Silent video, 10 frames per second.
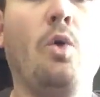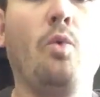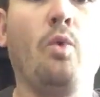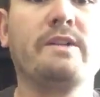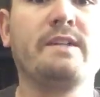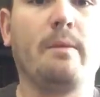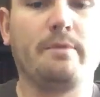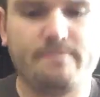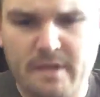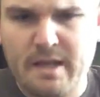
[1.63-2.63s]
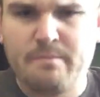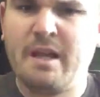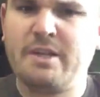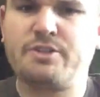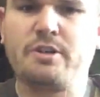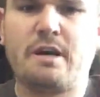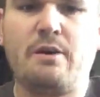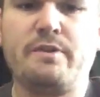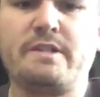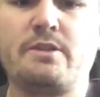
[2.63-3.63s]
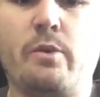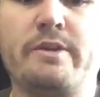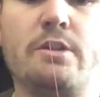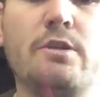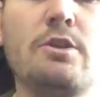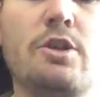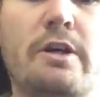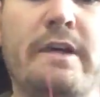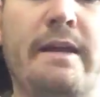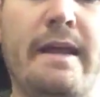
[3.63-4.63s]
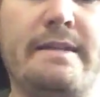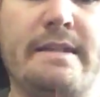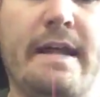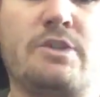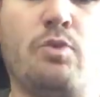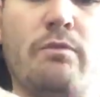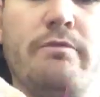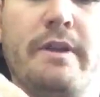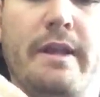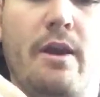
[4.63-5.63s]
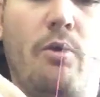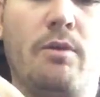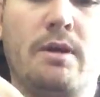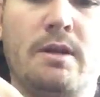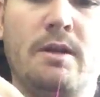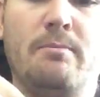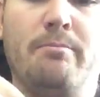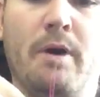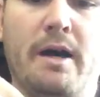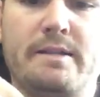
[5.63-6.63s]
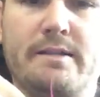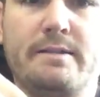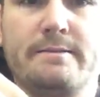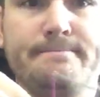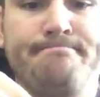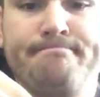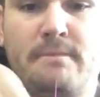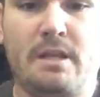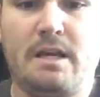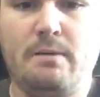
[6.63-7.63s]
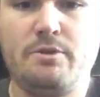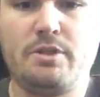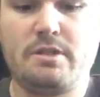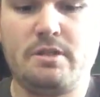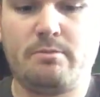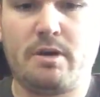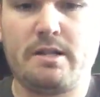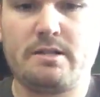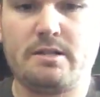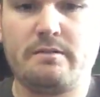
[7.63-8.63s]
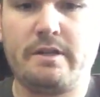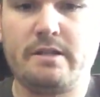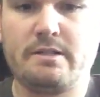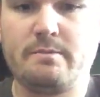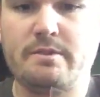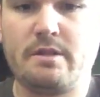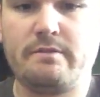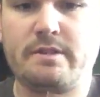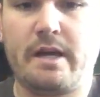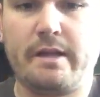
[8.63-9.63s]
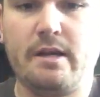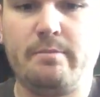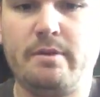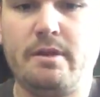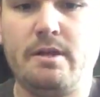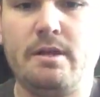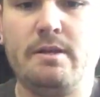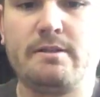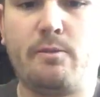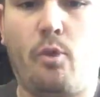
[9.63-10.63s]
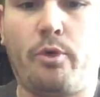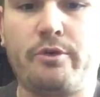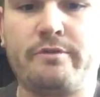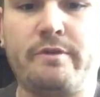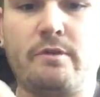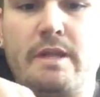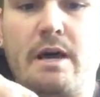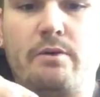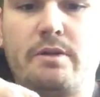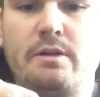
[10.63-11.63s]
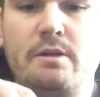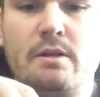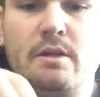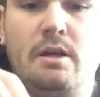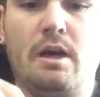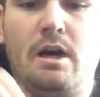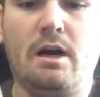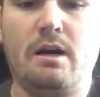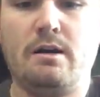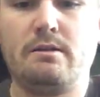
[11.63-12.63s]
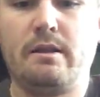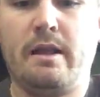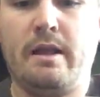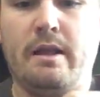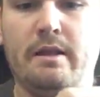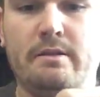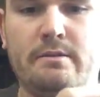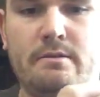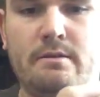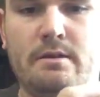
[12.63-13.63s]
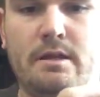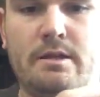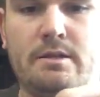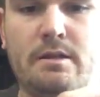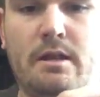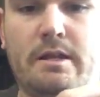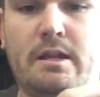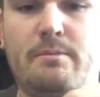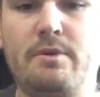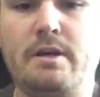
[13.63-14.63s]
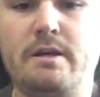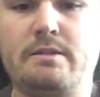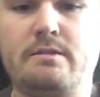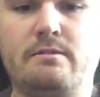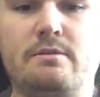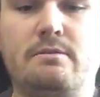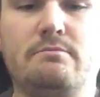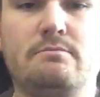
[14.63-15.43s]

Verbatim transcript: what's up. not sure how this is going to look as an actual video, but I'm just in the process of getting some stuff tied up, some orders filled out, uh, and I just thought I'd keep you guys, you know,